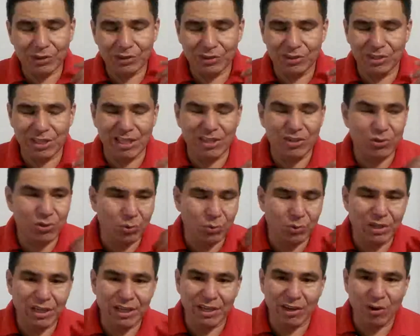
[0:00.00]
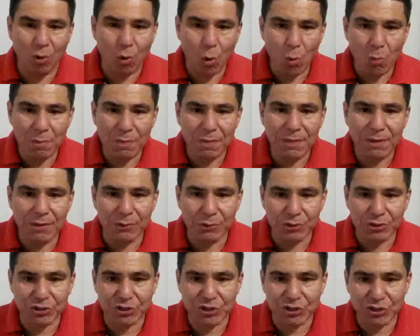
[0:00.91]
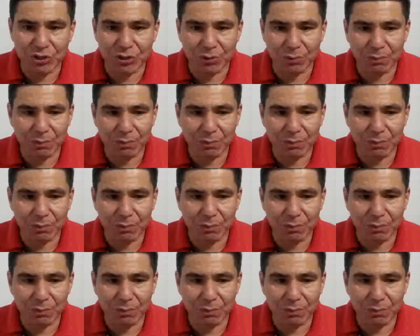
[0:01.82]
that you don't need a home theater system